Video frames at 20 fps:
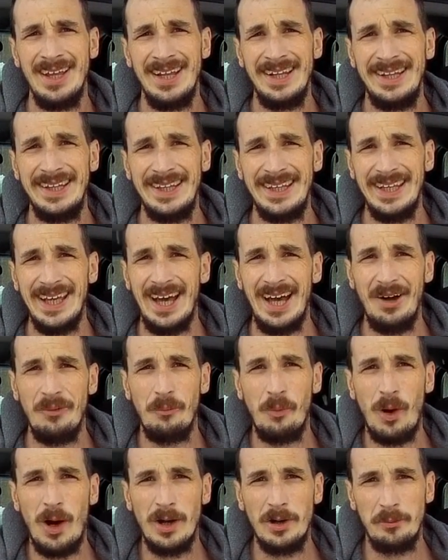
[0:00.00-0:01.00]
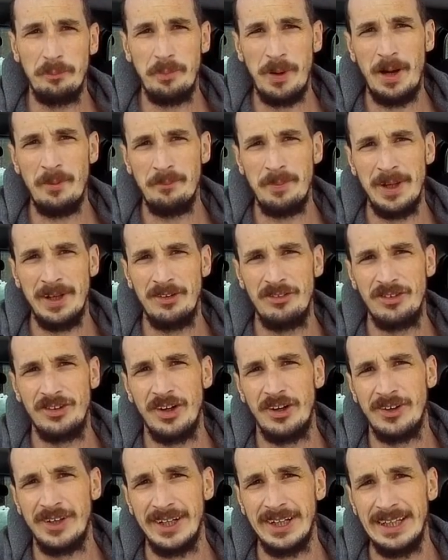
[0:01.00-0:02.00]
The water pump had
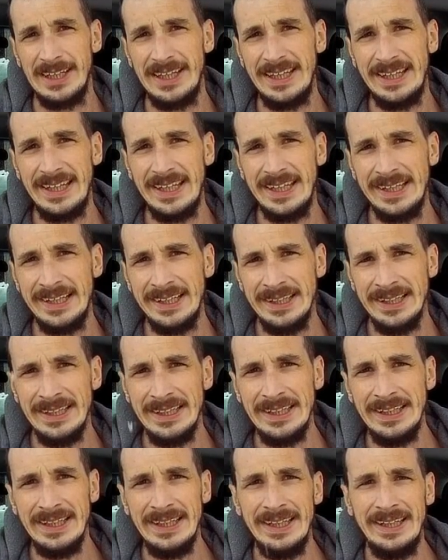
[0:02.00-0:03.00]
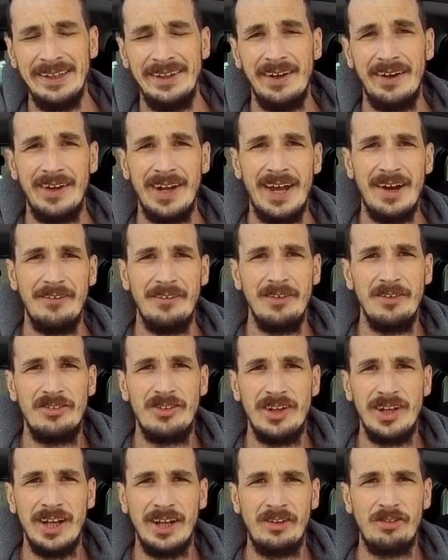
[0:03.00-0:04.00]
started leaking. Now, that was
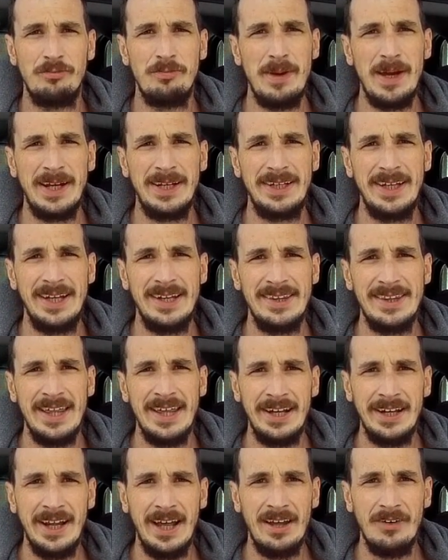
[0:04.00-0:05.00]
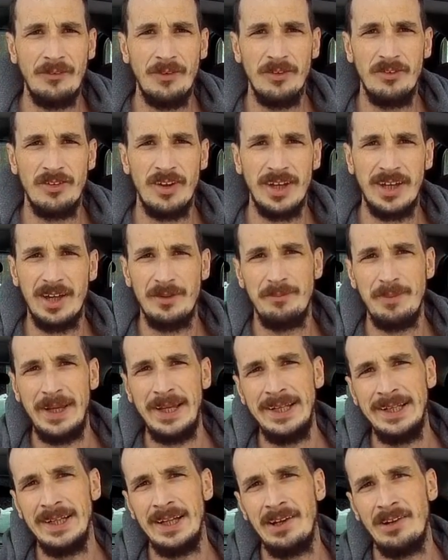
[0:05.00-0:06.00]
an expected thing. That was like a
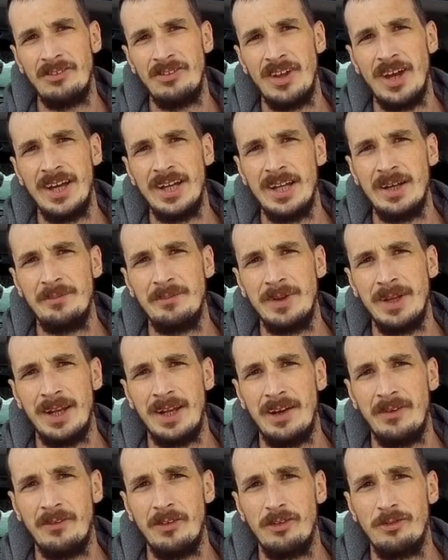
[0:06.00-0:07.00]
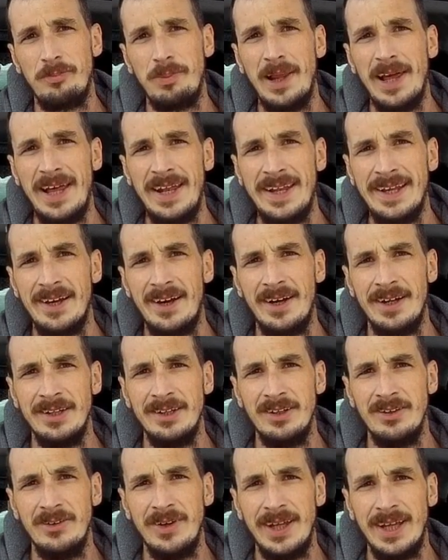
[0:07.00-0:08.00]
maintenance item that I was planning on
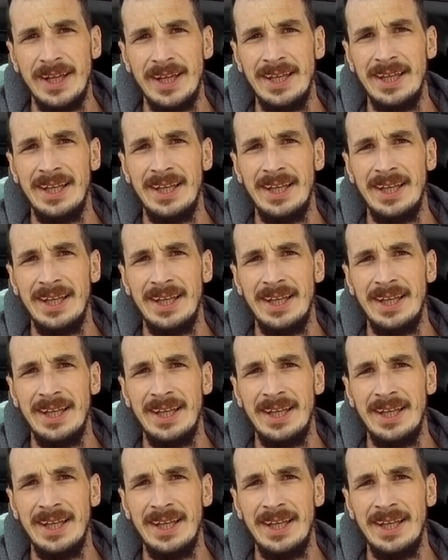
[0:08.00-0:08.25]
doing.